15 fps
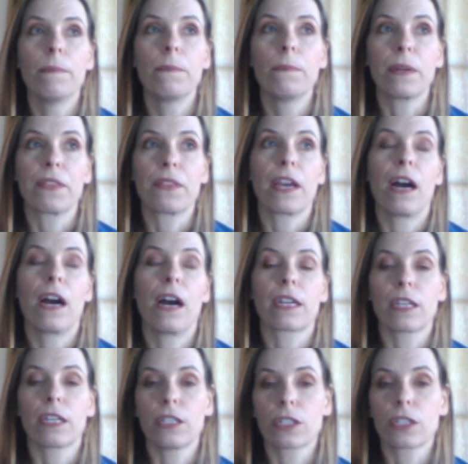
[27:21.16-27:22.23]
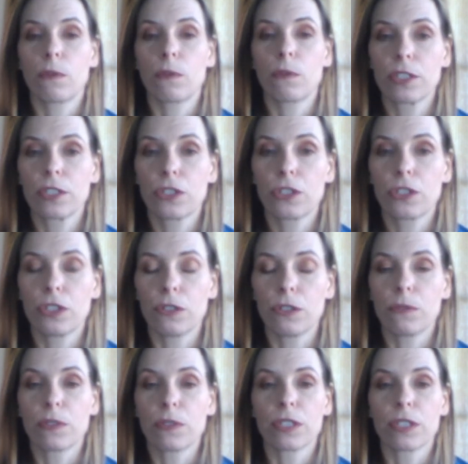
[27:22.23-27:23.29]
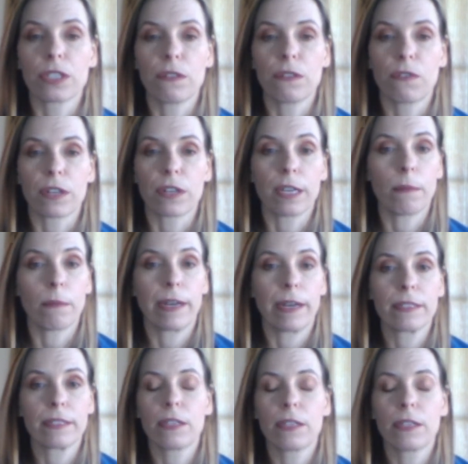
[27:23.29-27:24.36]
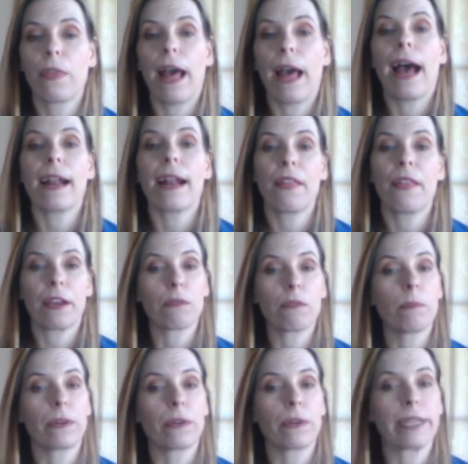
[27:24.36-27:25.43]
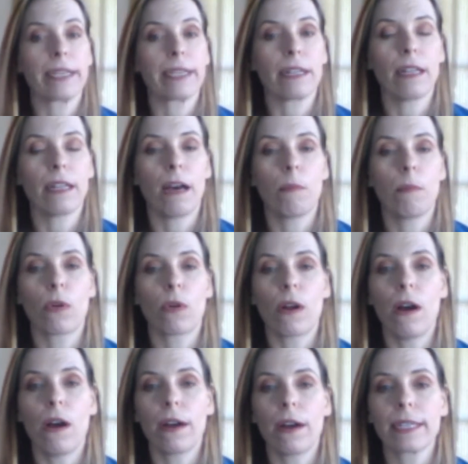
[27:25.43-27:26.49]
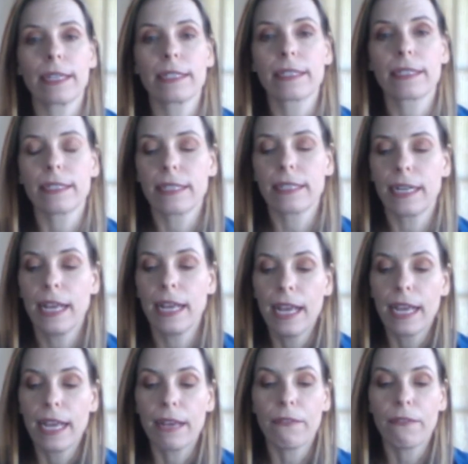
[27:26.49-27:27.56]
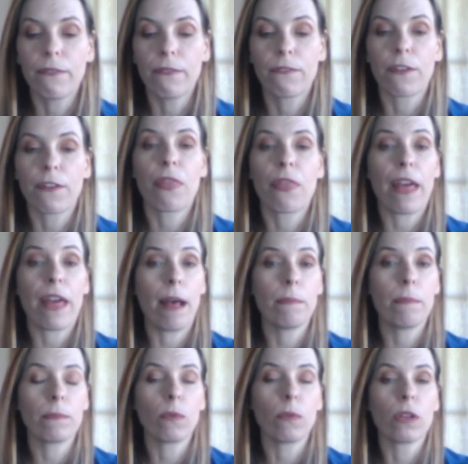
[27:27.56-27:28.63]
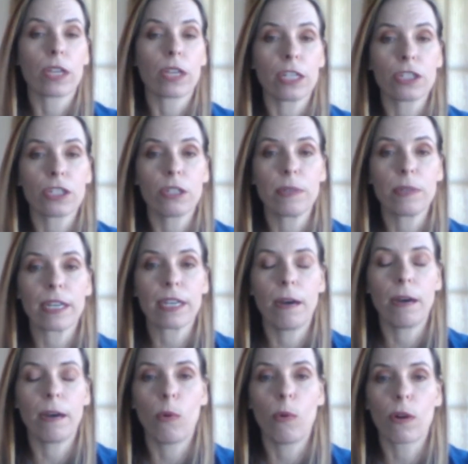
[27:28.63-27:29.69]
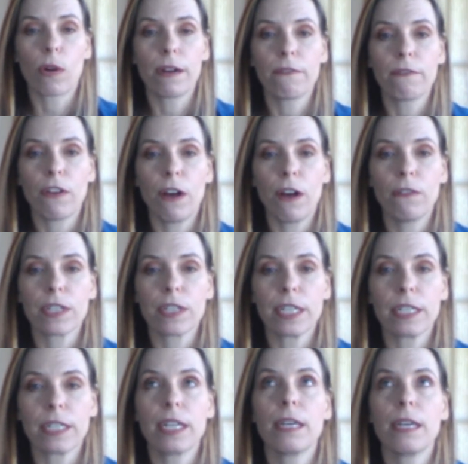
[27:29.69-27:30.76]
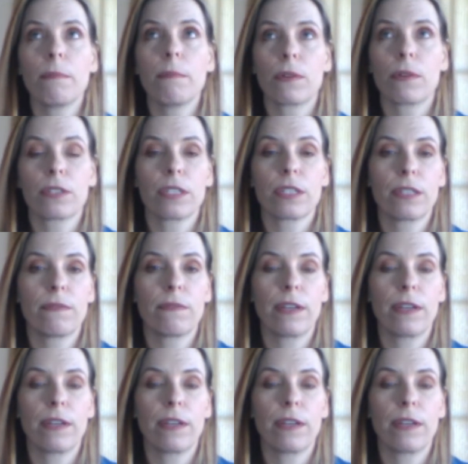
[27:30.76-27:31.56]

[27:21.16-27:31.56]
with the Oculus Quest to 64 gigabytes. So that I think will bring in a lot more audience. And then for them looking to become more involved in immersive,